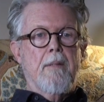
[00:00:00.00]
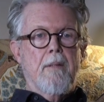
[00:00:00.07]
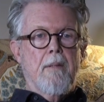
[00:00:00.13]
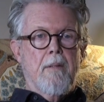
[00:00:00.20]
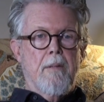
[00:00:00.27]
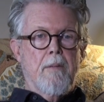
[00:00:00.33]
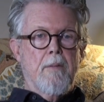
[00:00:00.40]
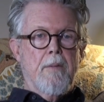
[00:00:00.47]

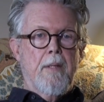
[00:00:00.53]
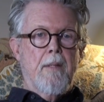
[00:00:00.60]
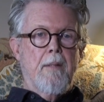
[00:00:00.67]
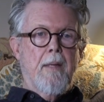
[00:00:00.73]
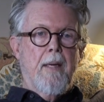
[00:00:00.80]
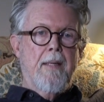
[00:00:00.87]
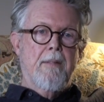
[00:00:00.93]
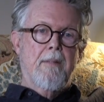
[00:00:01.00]

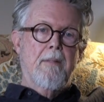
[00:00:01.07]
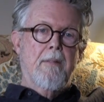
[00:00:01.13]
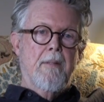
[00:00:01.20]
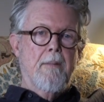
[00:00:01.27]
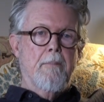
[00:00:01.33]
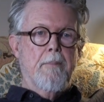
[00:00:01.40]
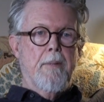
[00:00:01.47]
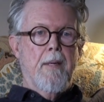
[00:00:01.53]
including us
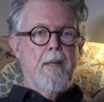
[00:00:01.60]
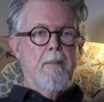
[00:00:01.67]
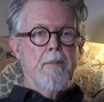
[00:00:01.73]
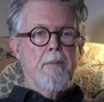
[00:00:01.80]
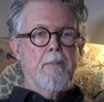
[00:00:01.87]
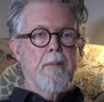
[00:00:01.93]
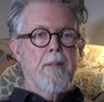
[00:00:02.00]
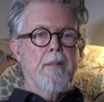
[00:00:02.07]
in Palm
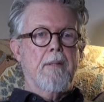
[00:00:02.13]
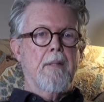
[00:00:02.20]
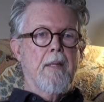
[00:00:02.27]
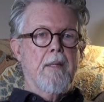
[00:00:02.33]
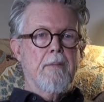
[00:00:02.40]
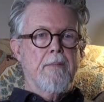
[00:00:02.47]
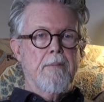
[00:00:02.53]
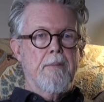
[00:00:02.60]
Springs,
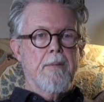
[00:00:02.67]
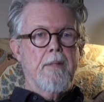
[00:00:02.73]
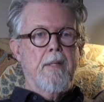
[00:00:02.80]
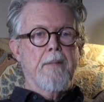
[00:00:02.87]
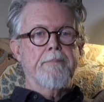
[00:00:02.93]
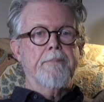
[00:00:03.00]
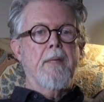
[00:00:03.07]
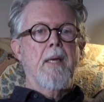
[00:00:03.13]
California.